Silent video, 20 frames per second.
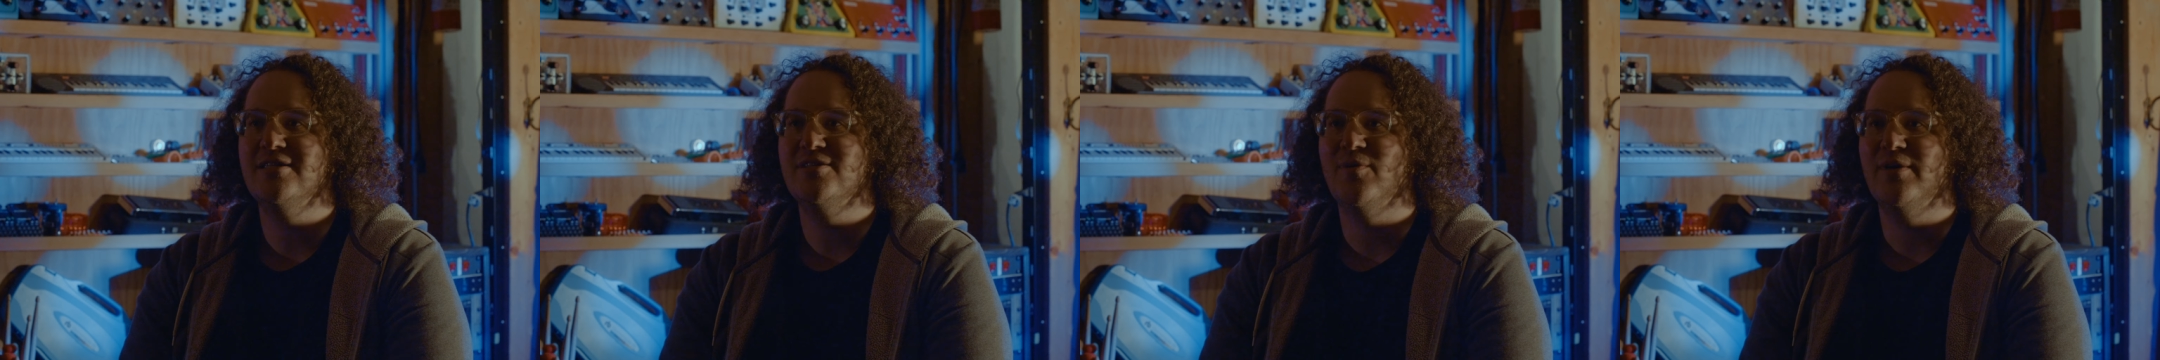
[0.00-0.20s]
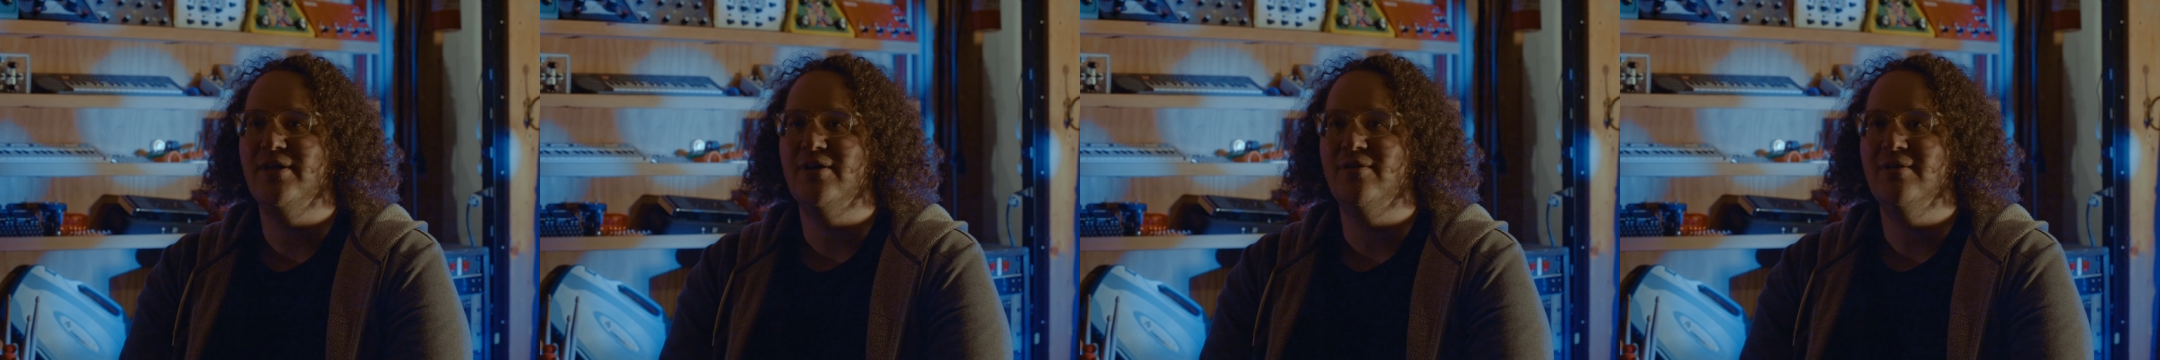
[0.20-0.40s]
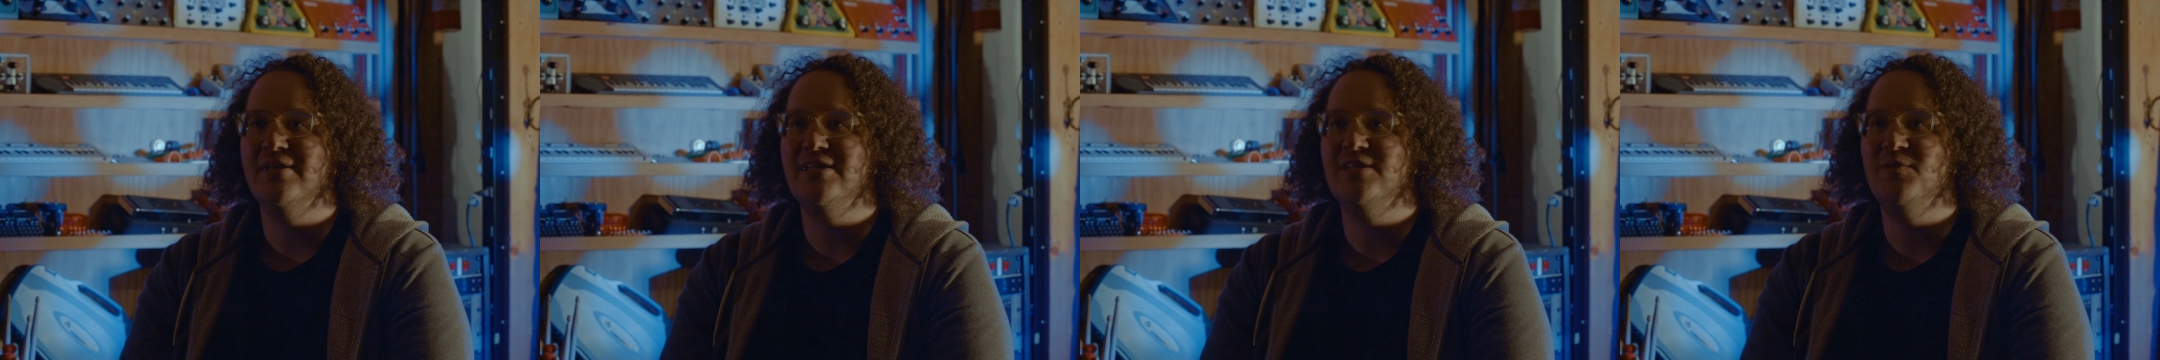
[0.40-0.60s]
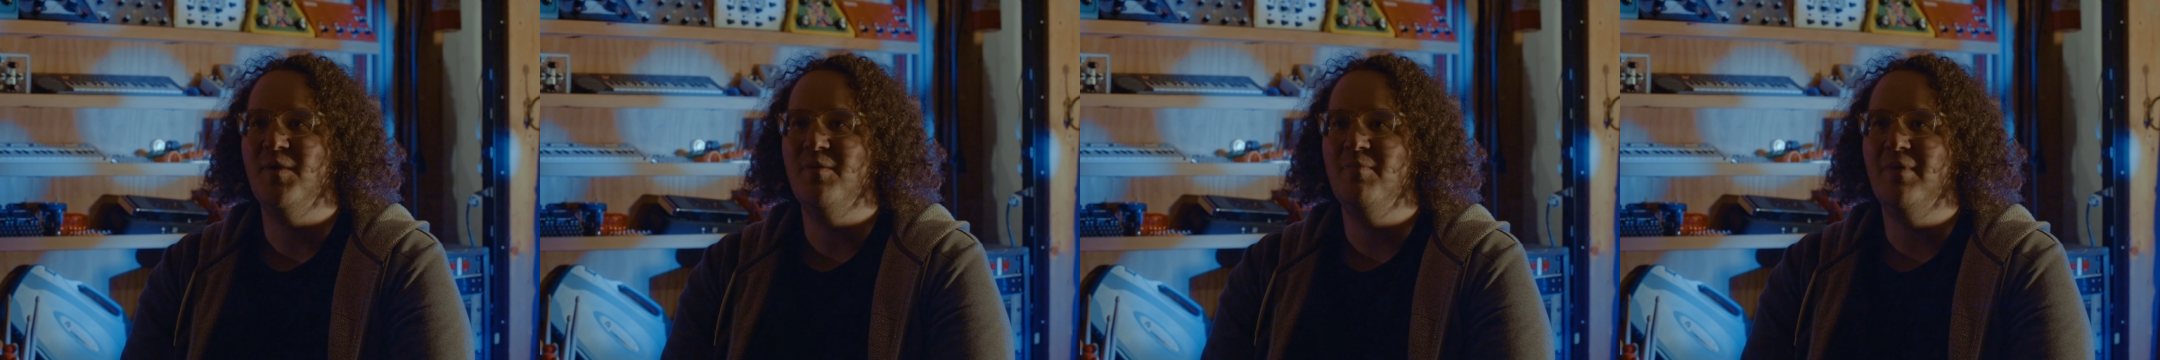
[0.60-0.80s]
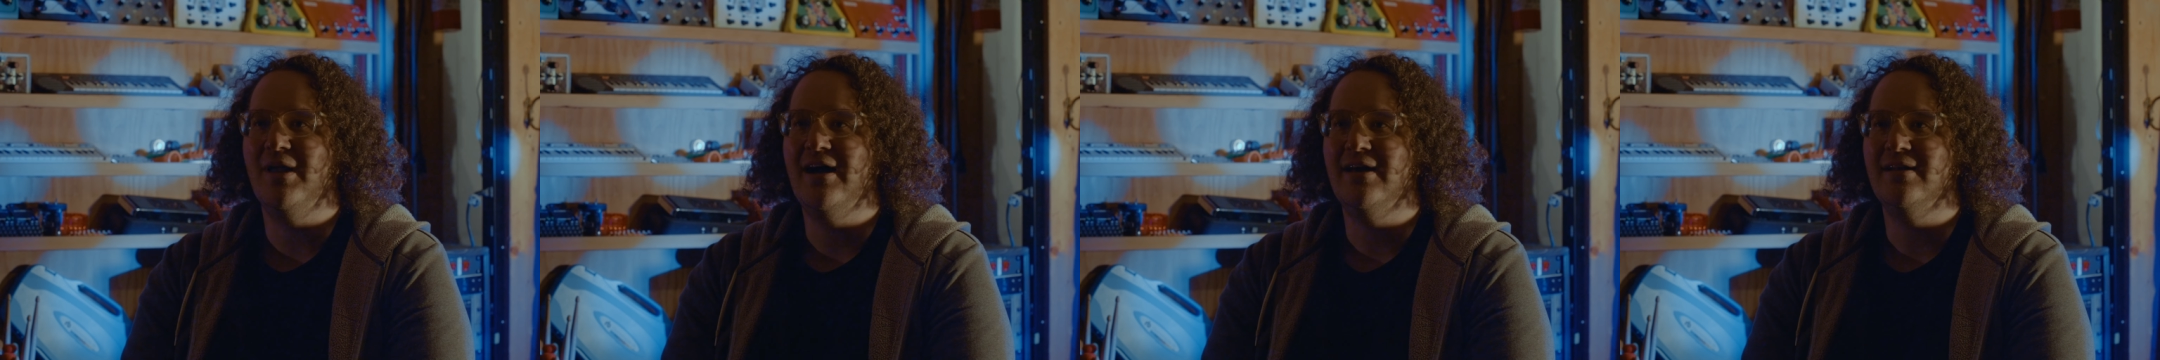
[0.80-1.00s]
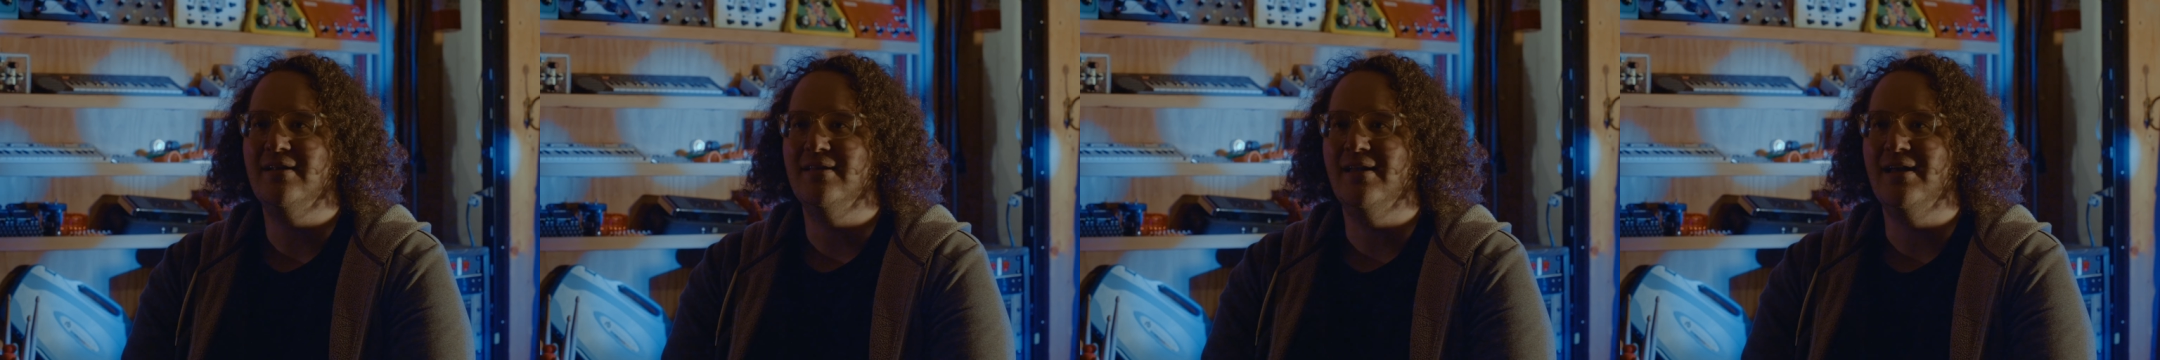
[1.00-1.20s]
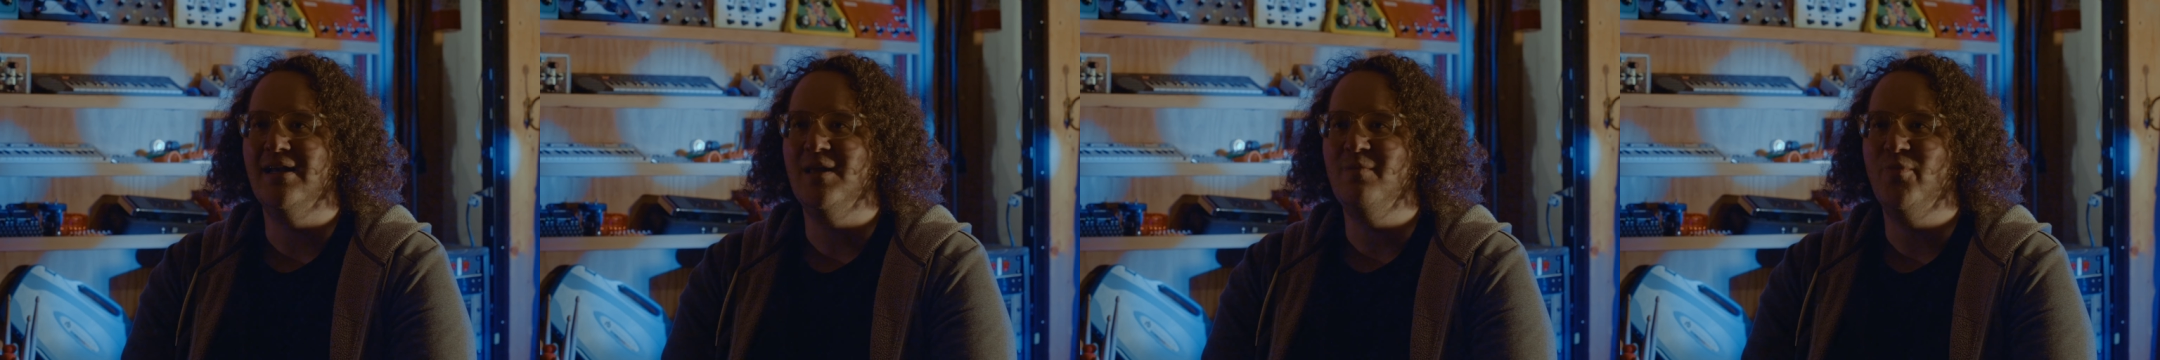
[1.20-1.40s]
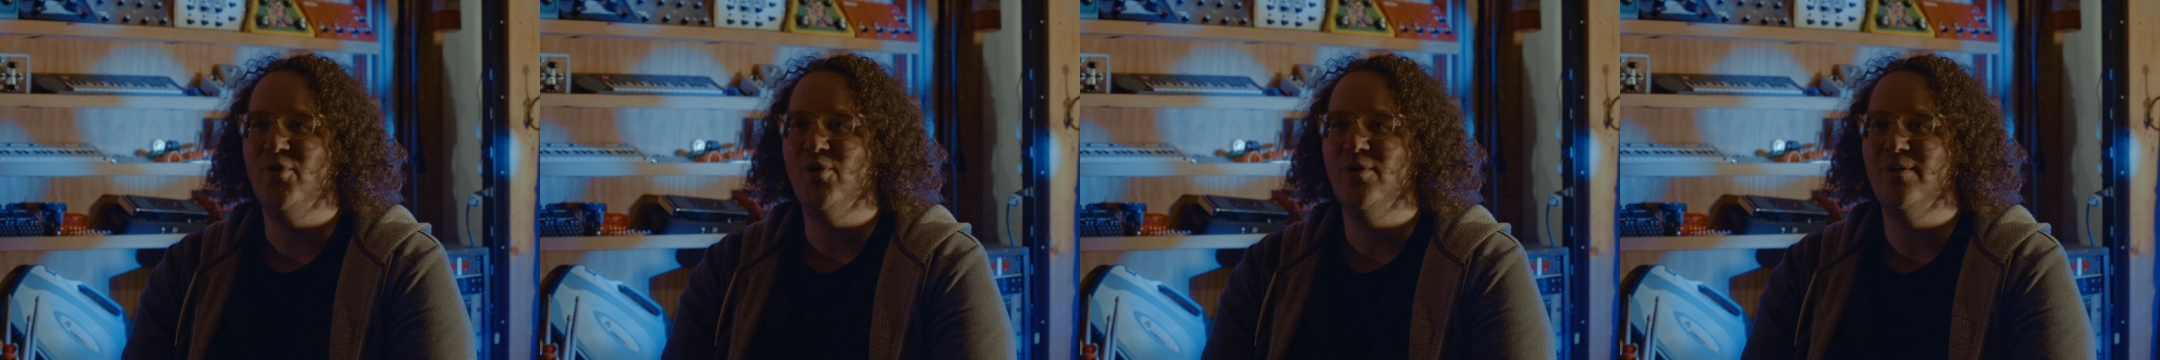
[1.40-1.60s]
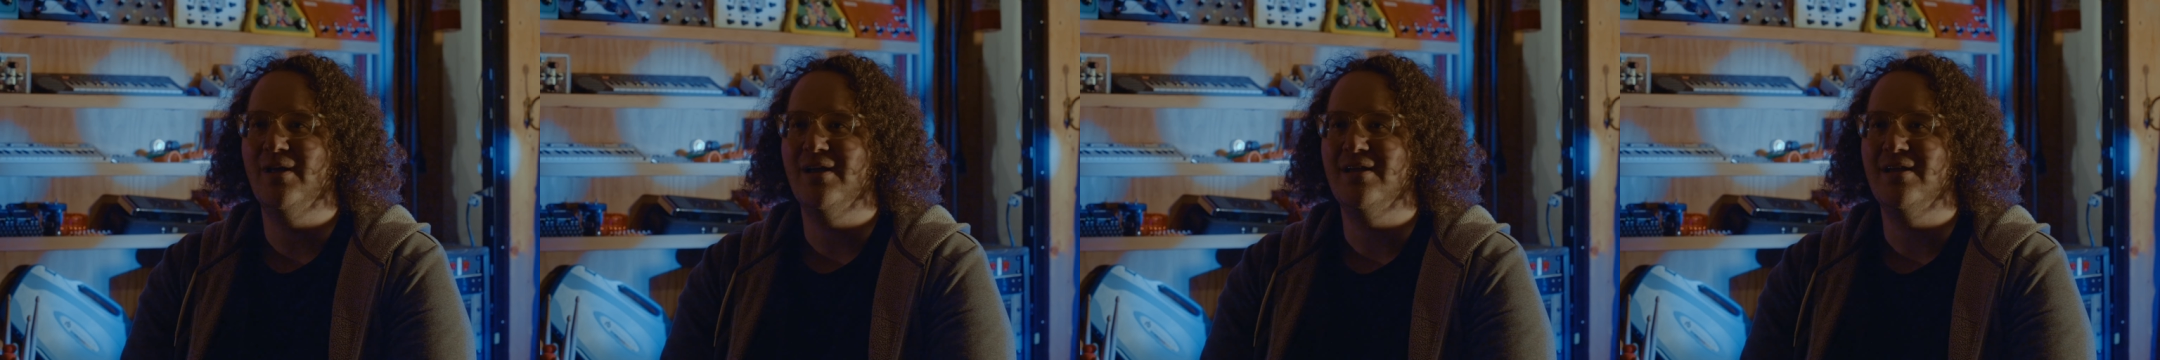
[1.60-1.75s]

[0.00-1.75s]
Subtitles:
so I don't need to be behind a lighting board.